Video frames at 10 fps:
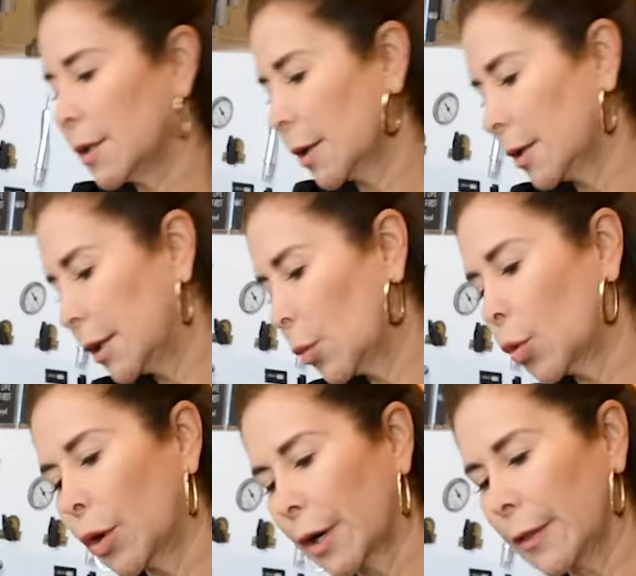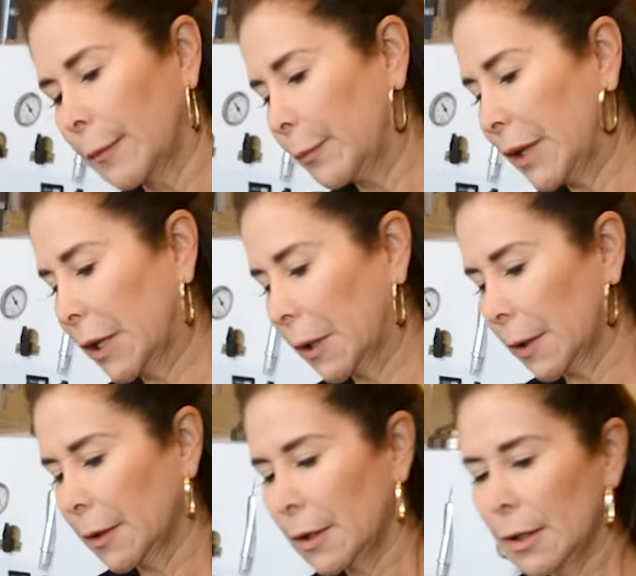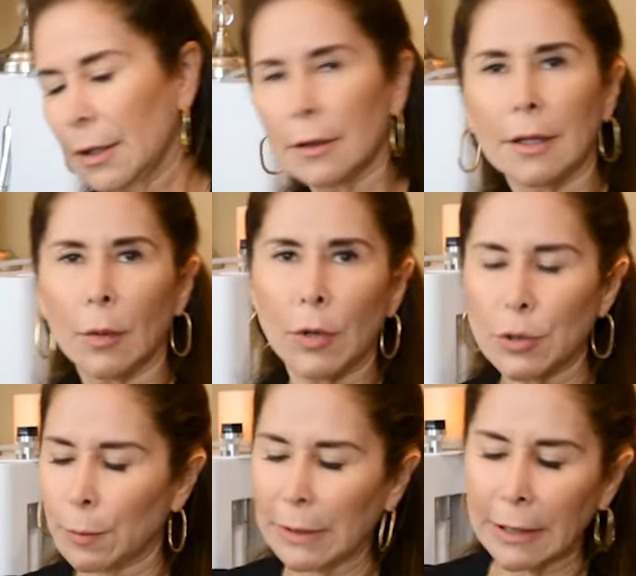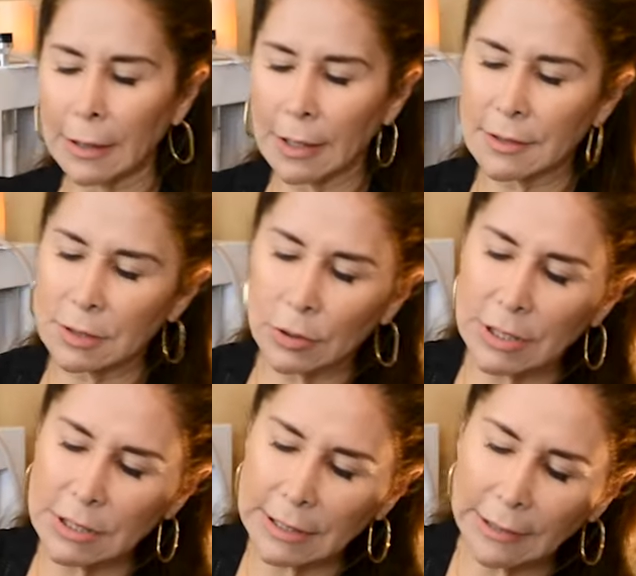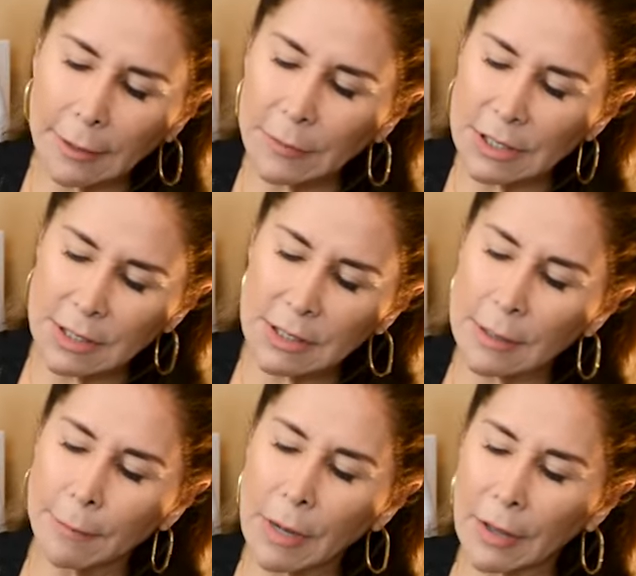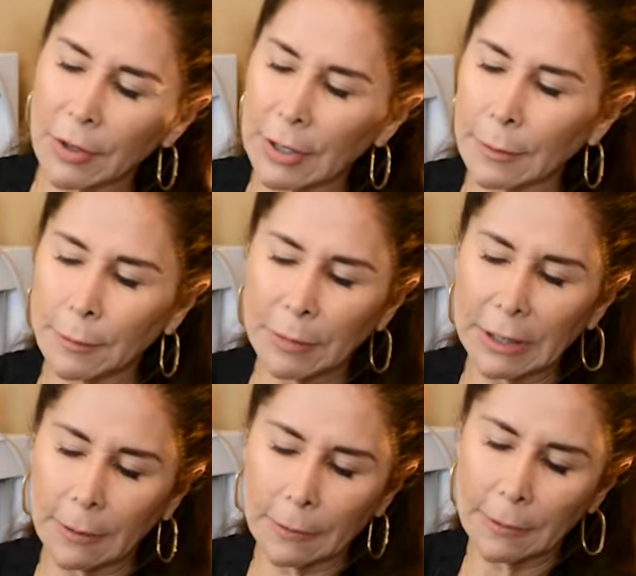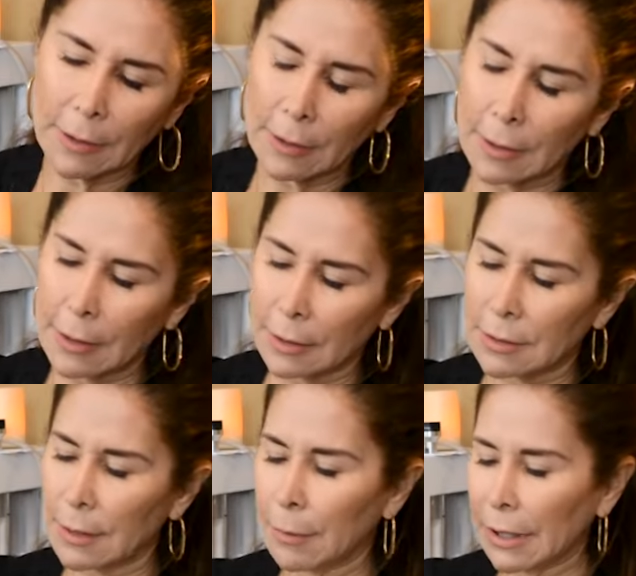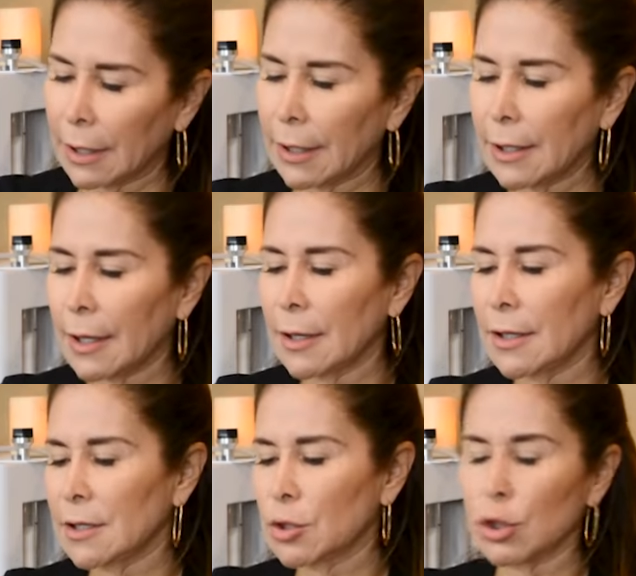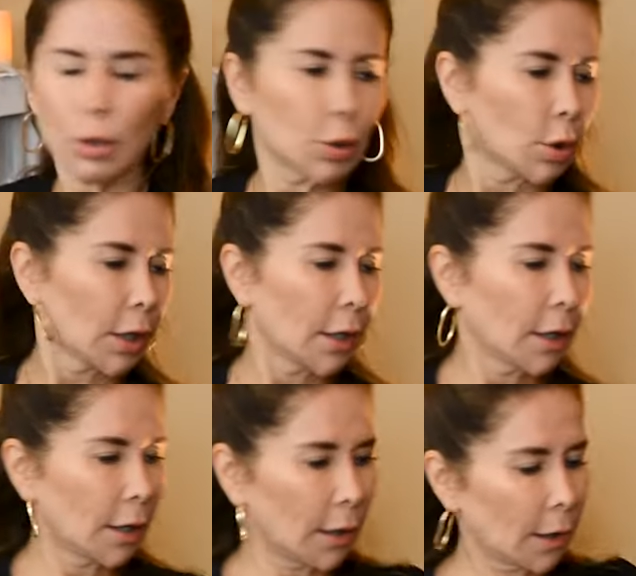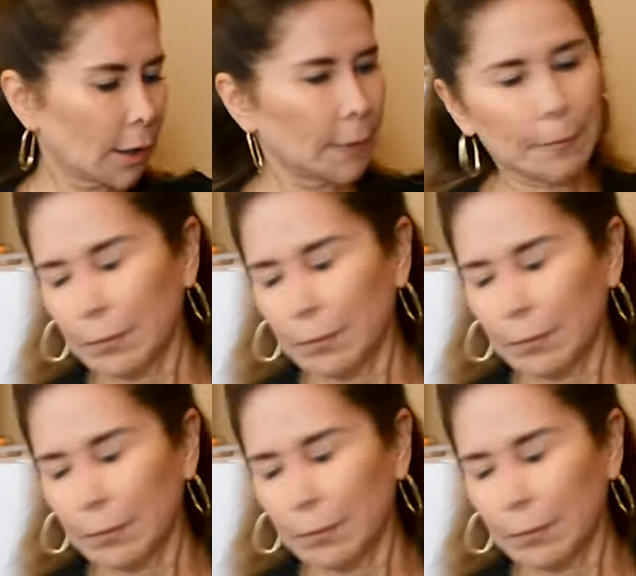the word peel, they want to peel a lot. So just tell them this is a moderate peel. The main idea is to